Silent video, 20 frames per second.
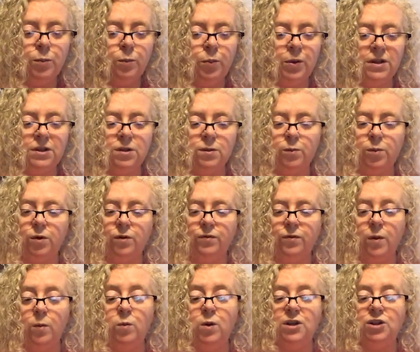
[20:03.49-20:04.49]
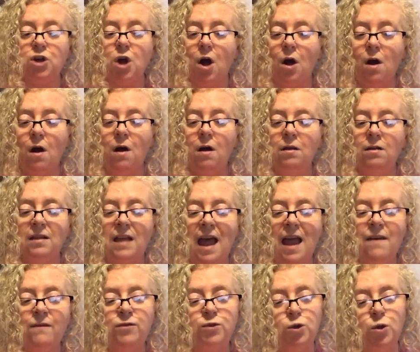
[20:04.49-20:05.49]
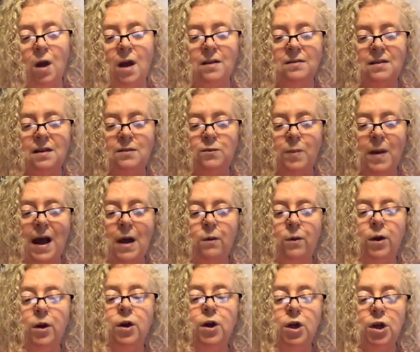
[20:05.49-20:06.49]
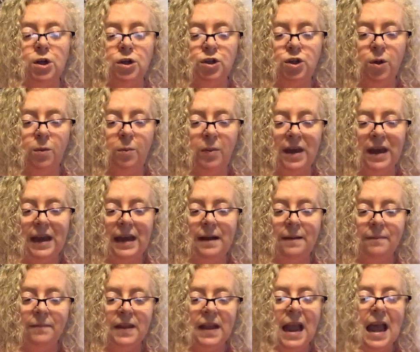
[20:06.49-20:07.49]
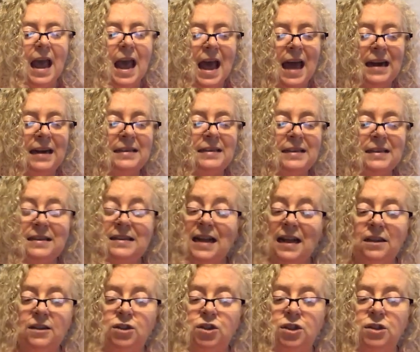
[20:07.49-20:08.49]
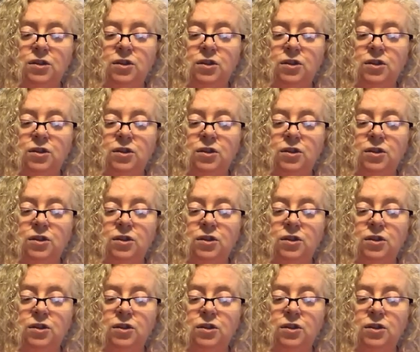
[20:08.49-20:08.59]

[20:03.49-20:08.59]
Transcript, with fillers: is the intelligent principle from which all life draws its power to be